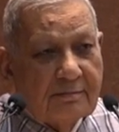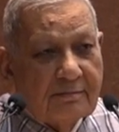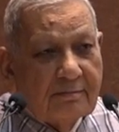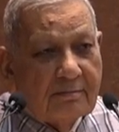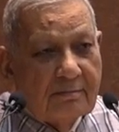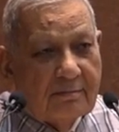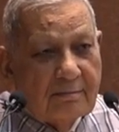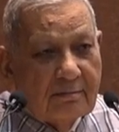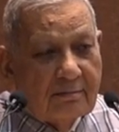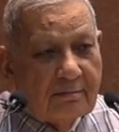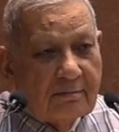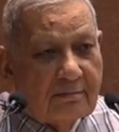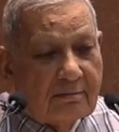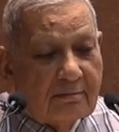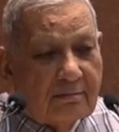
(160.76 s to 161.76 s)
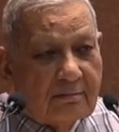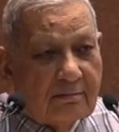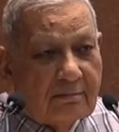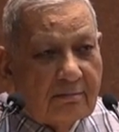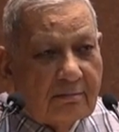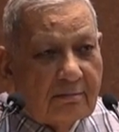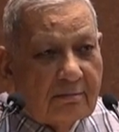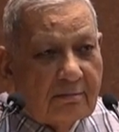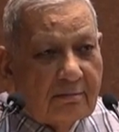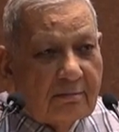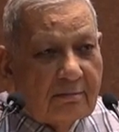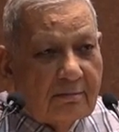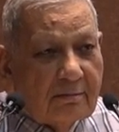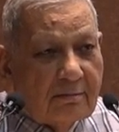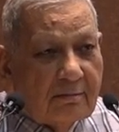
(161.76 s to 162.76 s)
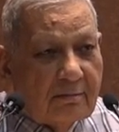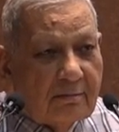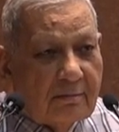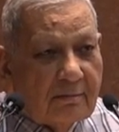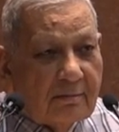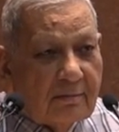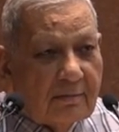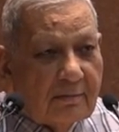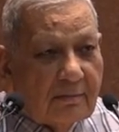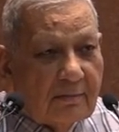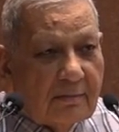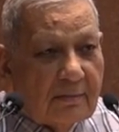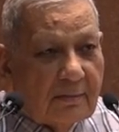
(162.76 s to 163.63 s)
(silence)